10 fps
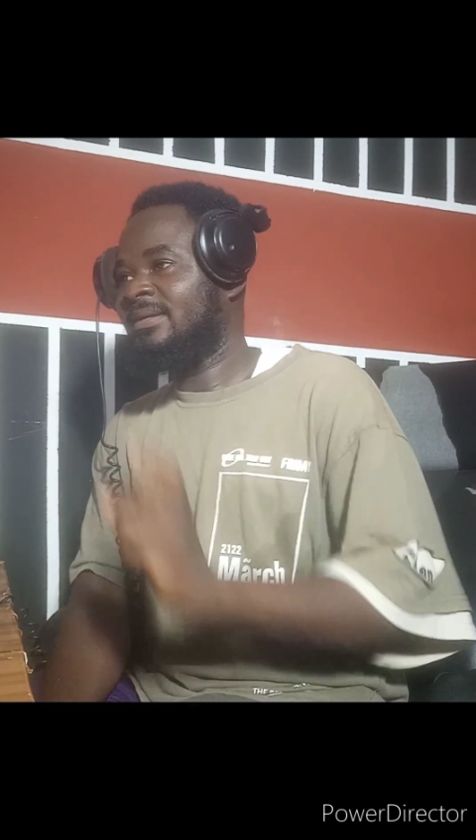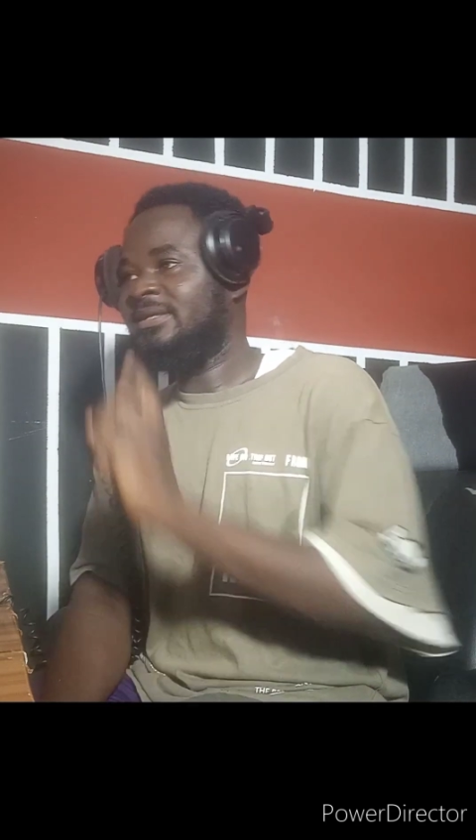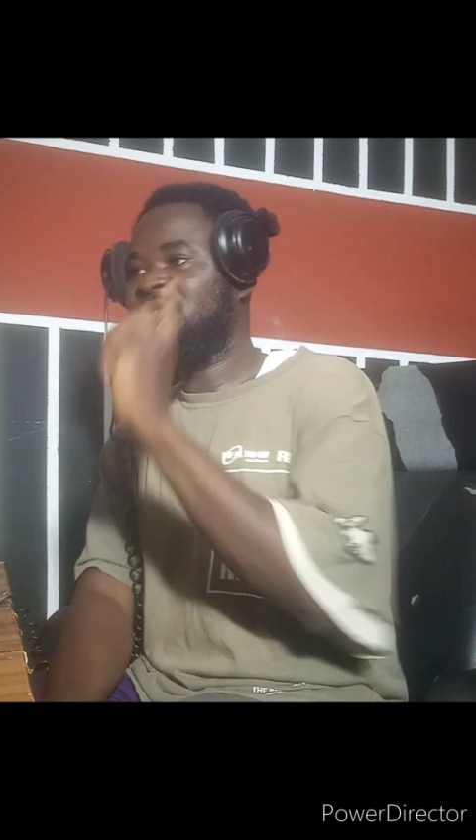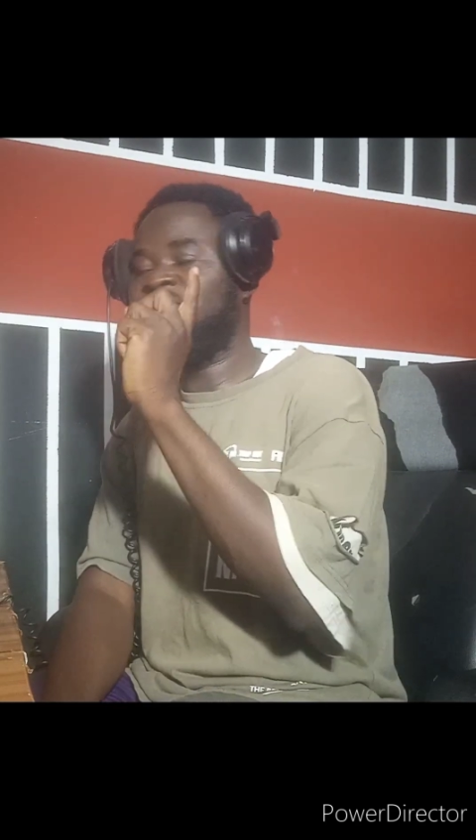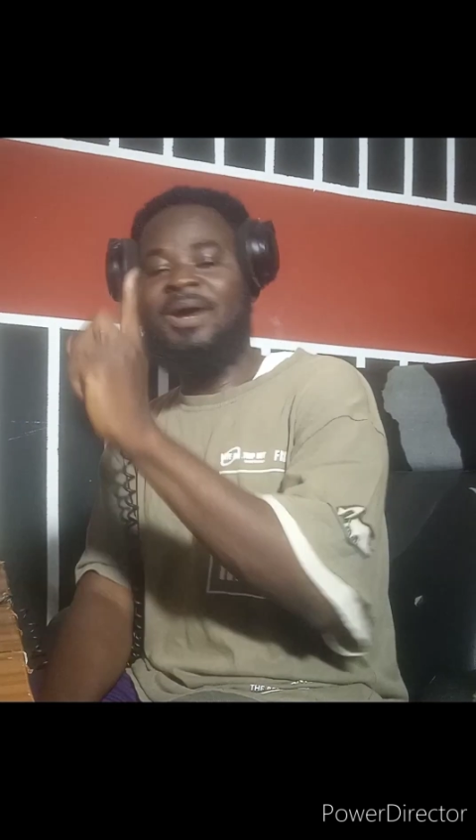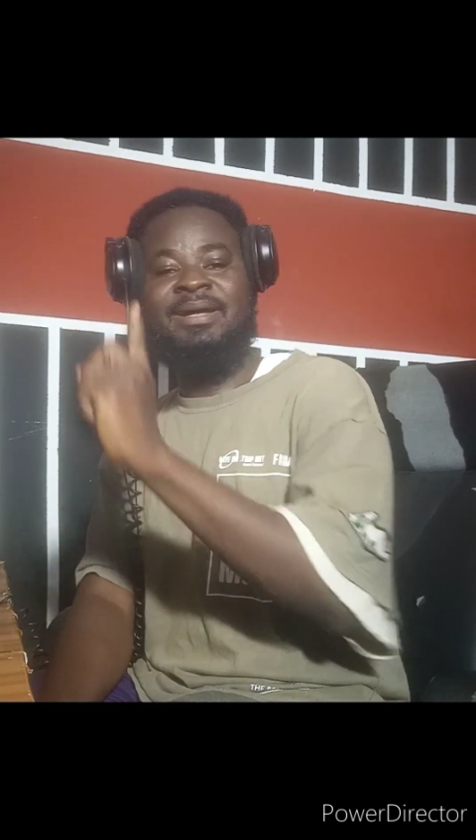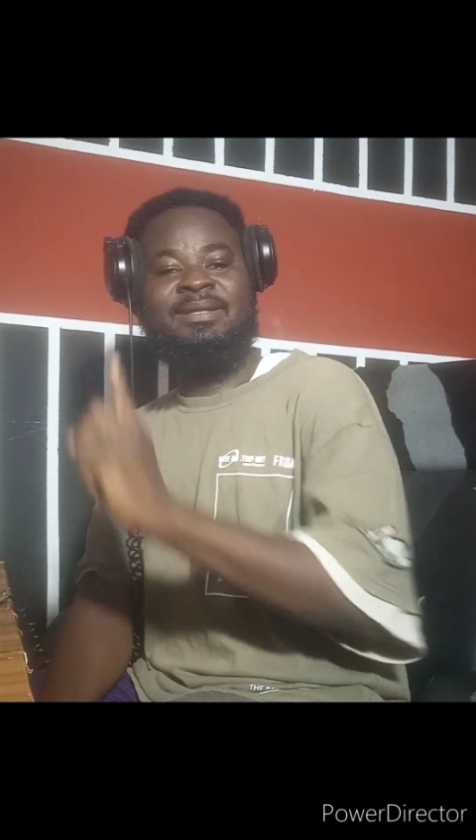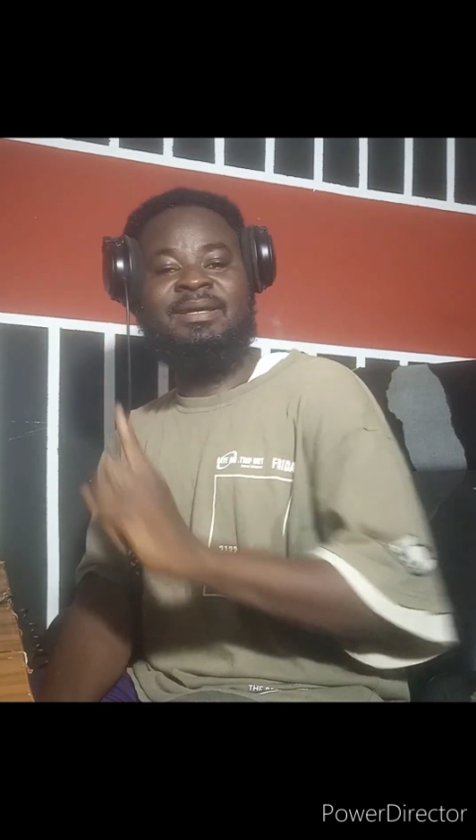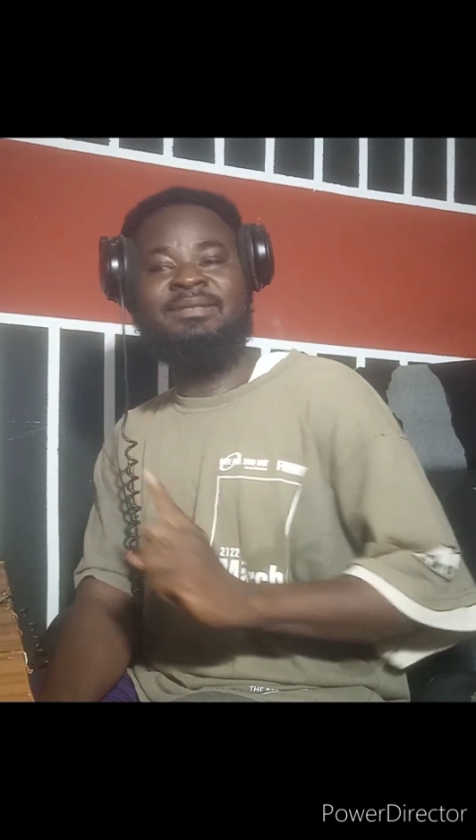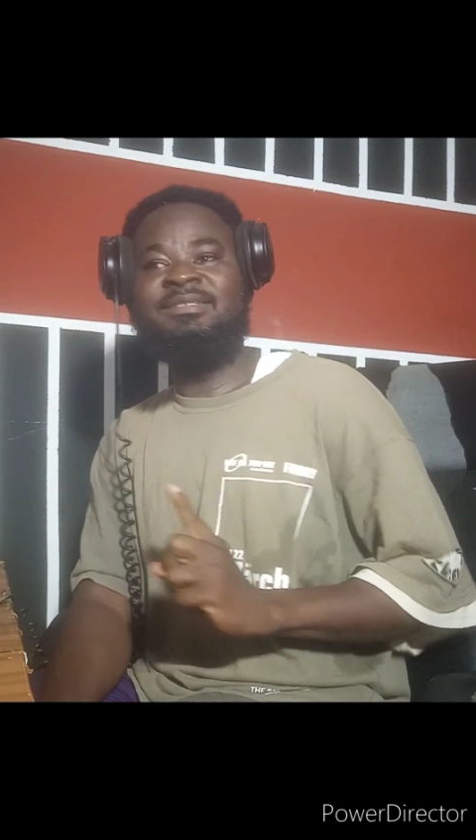This
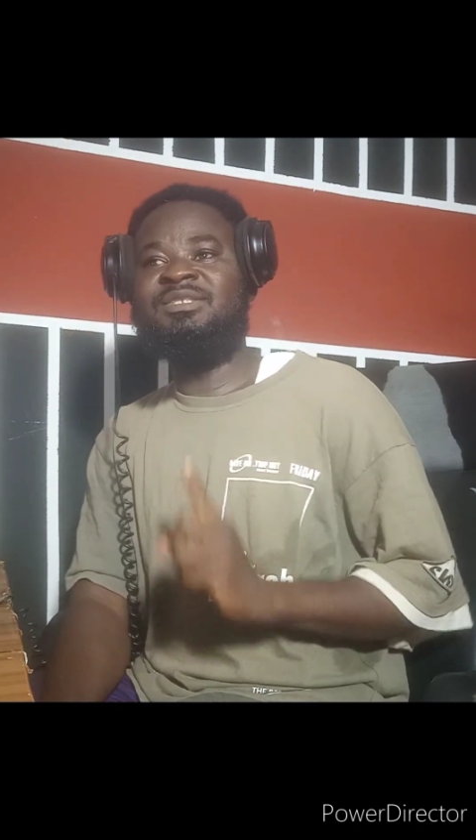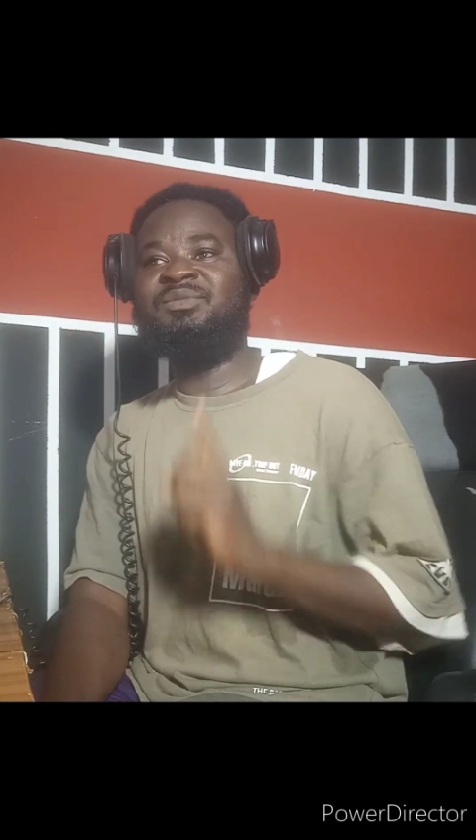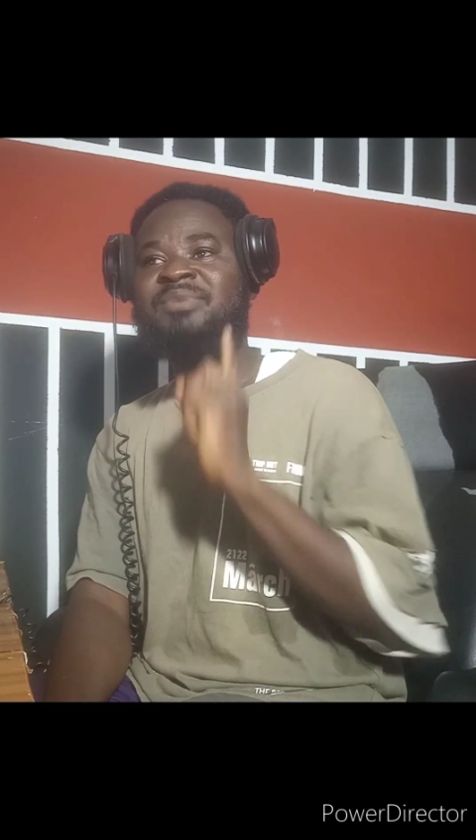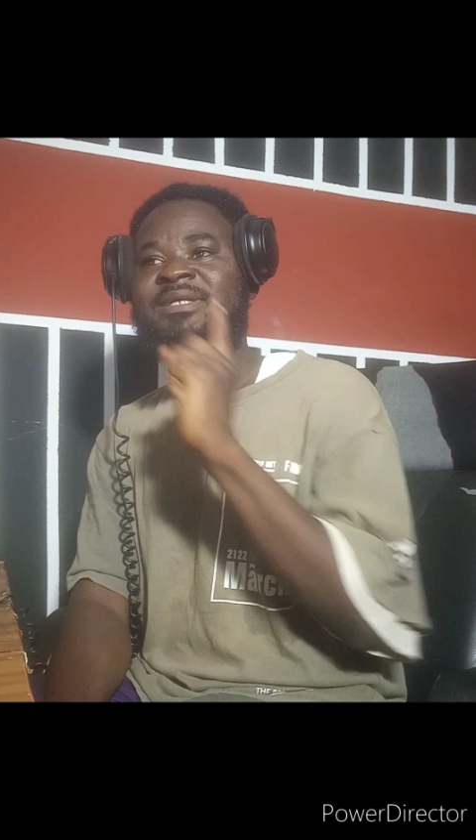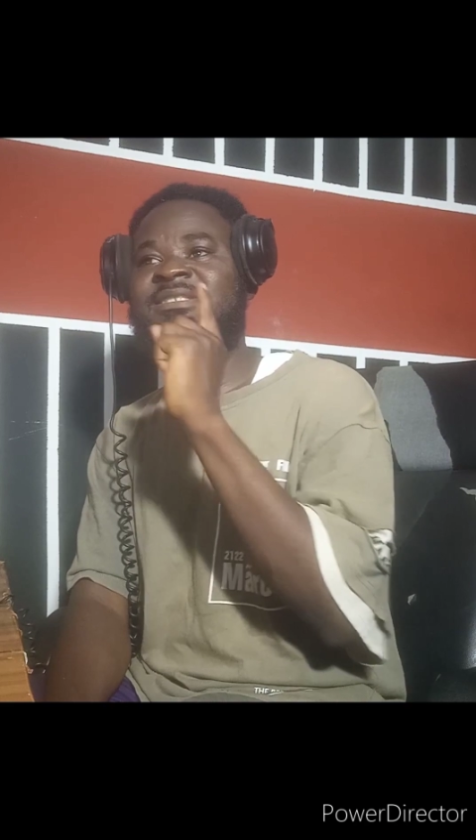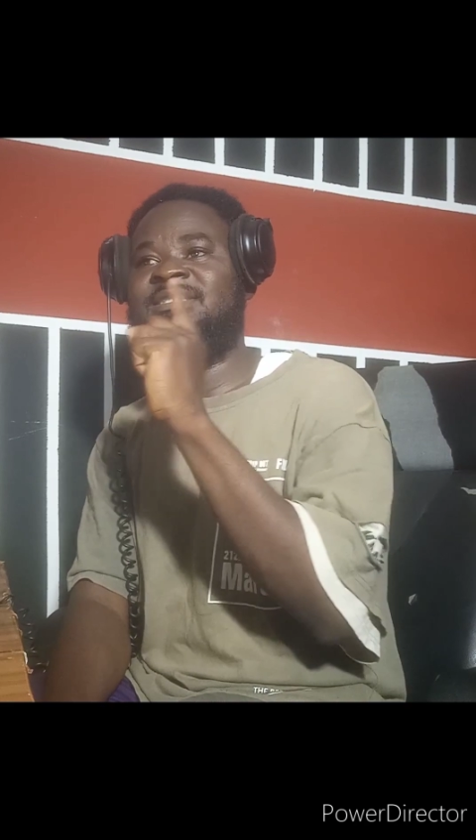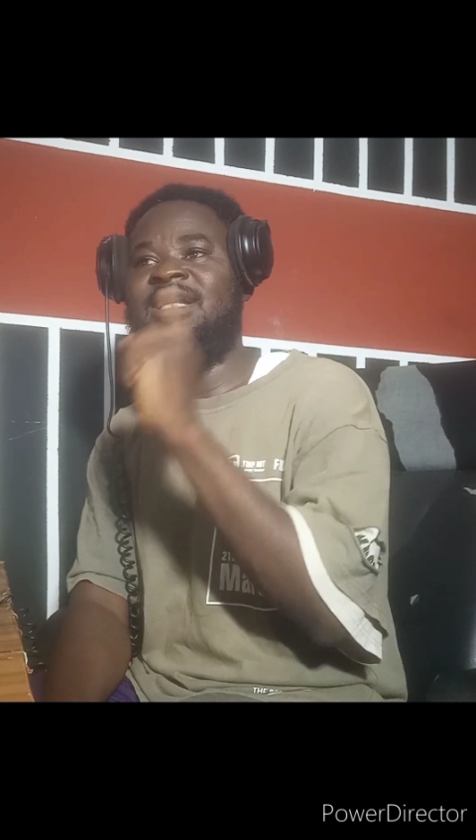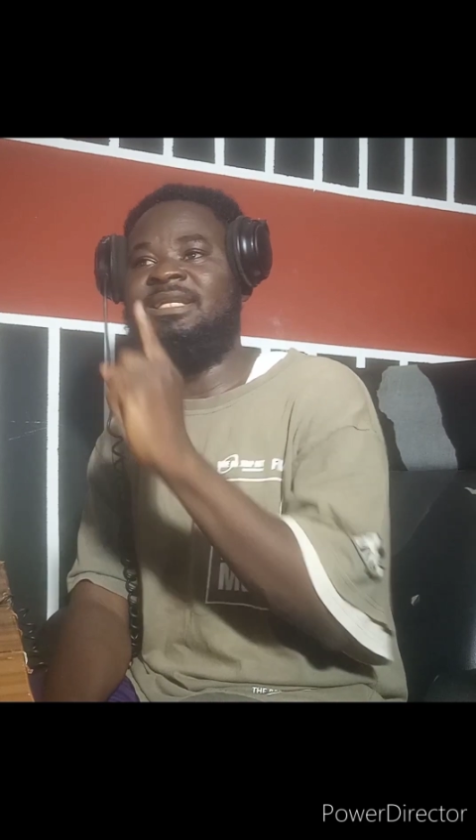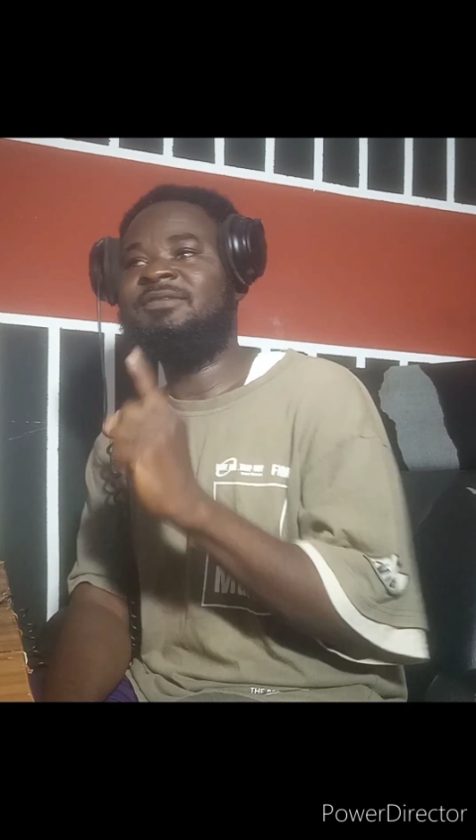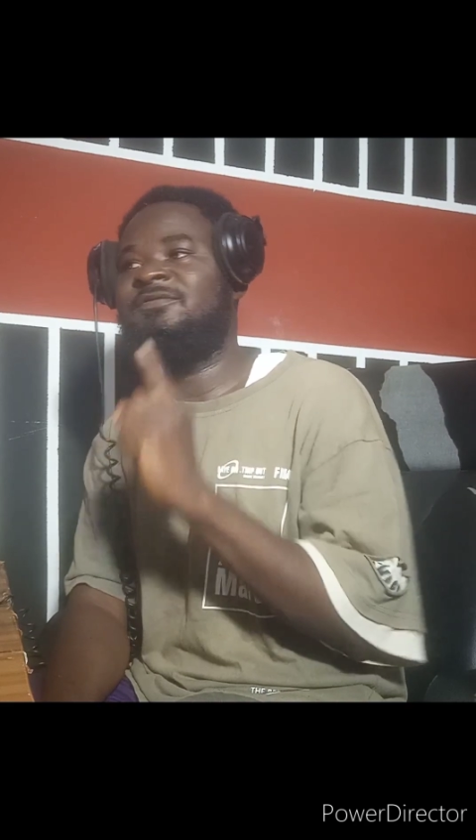one is
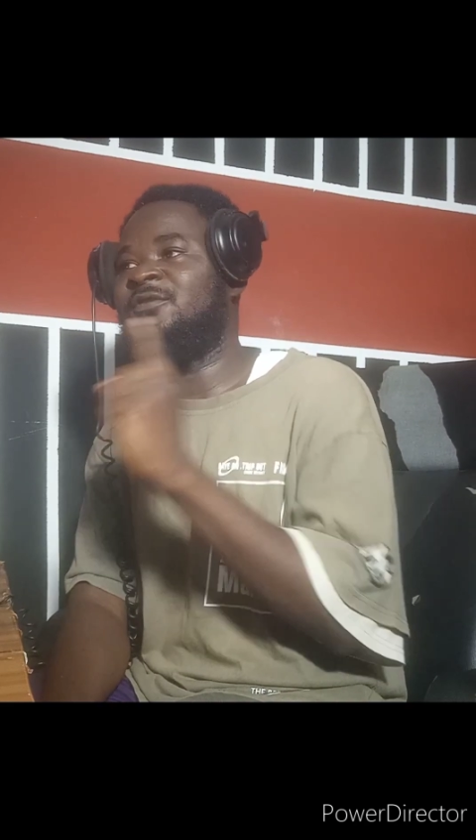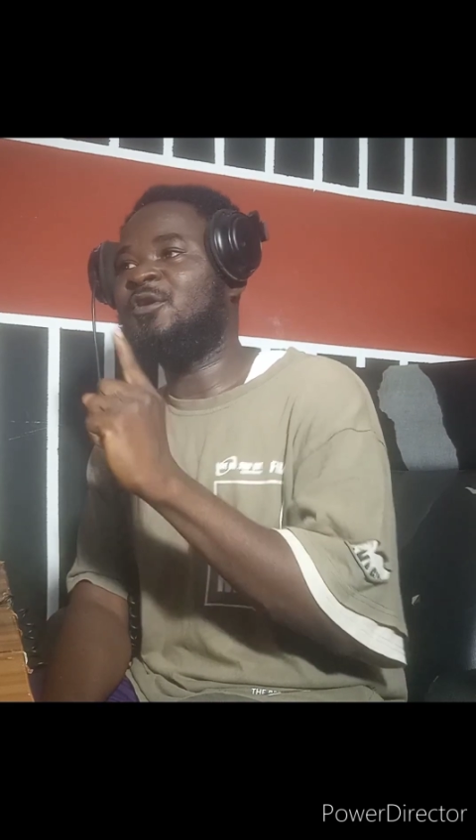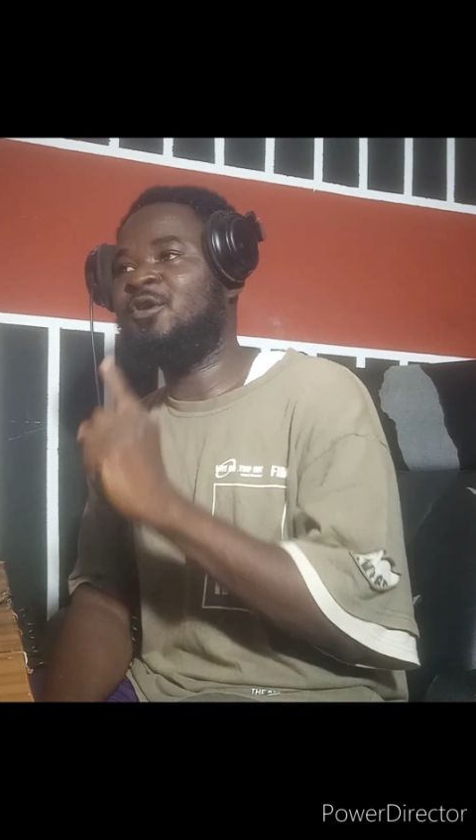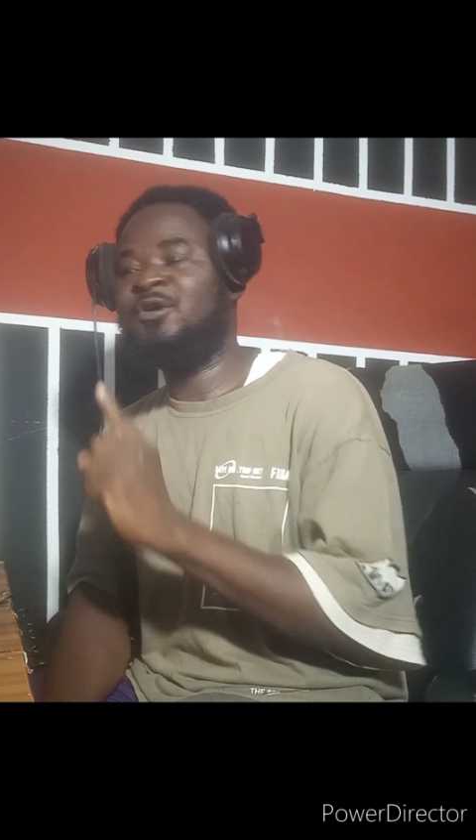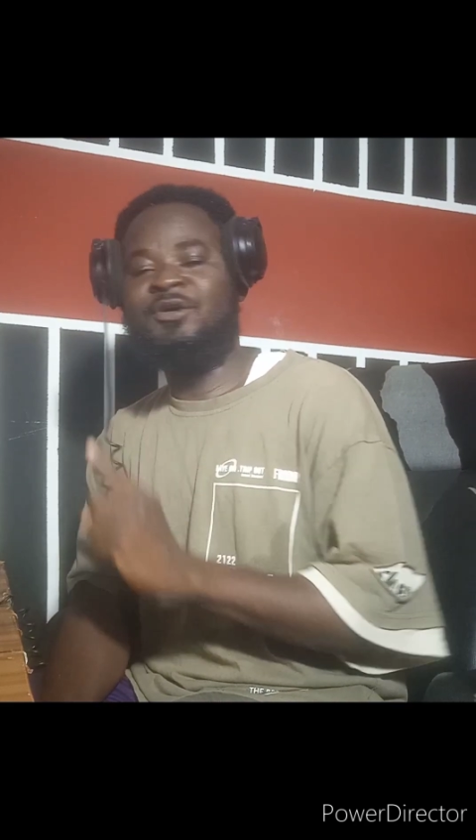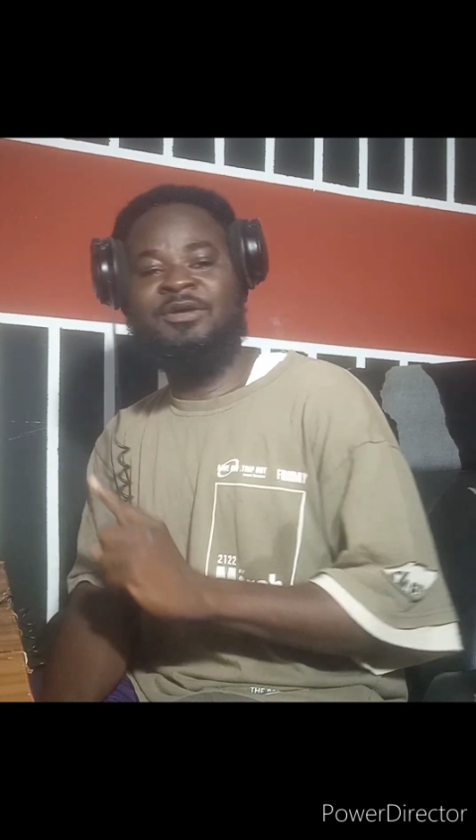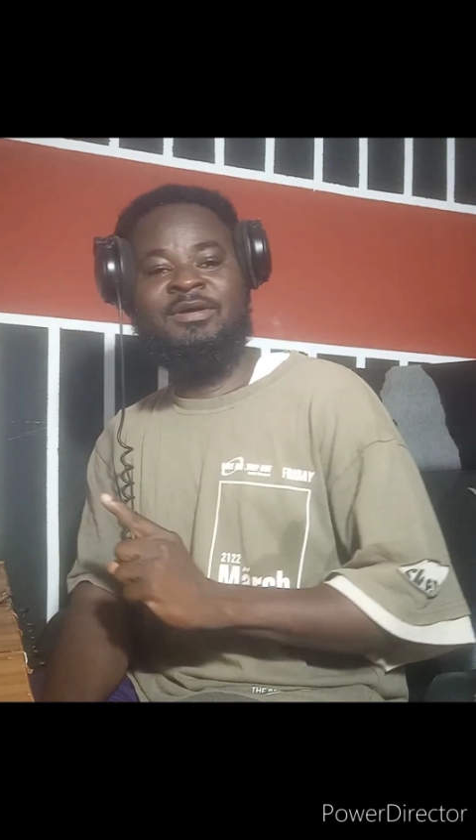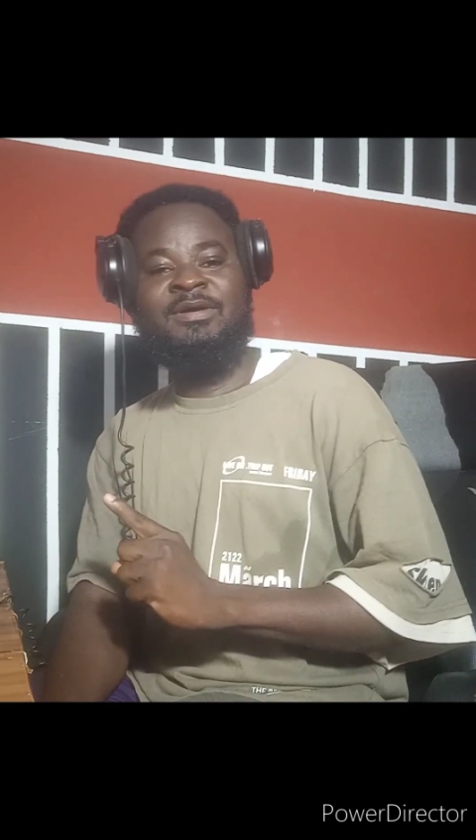specially for